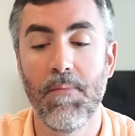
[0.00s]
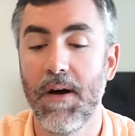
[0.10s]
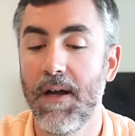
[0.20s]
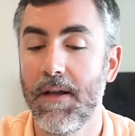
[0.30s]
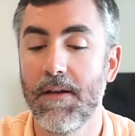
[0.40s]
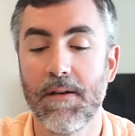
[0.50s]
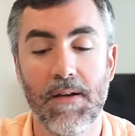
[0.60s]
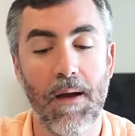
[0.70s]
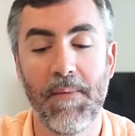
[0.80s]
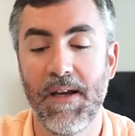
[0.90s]
But,
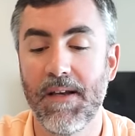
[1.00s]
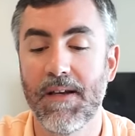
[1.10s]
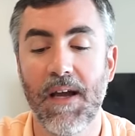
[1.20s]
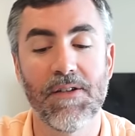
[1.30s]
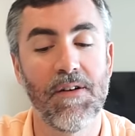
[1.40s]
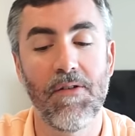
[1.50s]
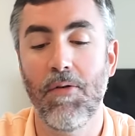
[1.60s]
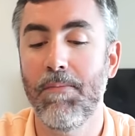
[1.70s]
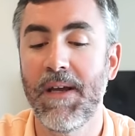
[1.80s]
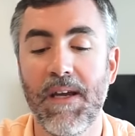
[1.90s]
I mean, catching a
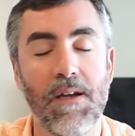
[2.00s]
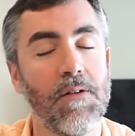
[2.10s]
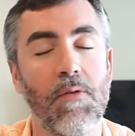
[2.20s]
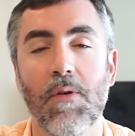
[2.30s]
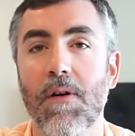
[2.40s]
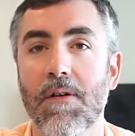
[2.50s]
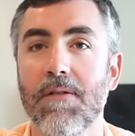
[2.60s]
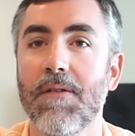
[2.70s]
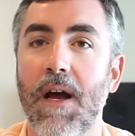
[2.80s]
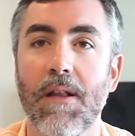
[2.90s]
little bean, corn,
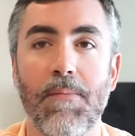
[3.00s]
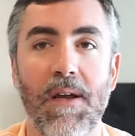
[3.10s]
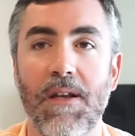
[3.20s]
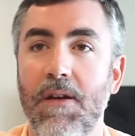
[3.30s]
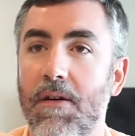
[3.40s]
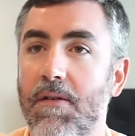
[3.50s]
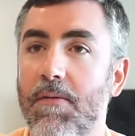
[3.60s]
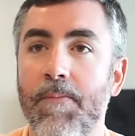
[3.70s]
jalapeno.